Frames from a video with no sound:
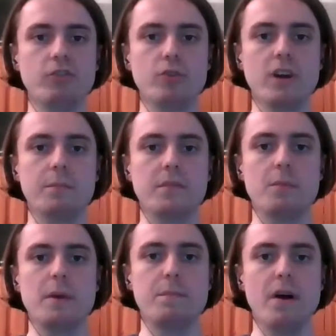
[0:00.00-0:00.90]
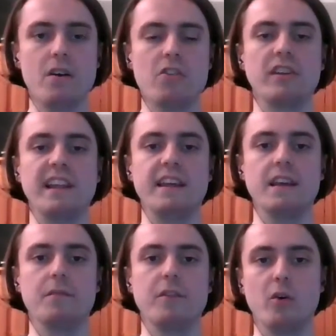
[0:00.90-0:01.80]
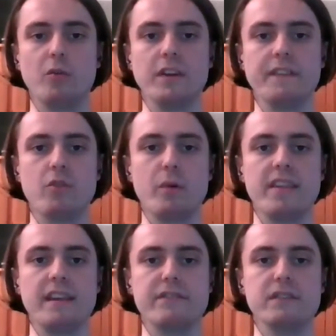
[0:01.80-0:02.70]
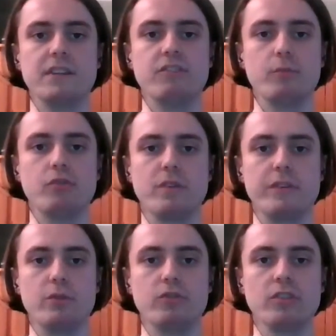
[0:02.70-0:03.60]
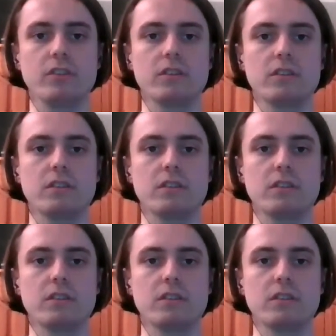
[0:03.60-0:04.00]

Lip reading: did you come to be personally involved in the 2011 Egyptian Revolution?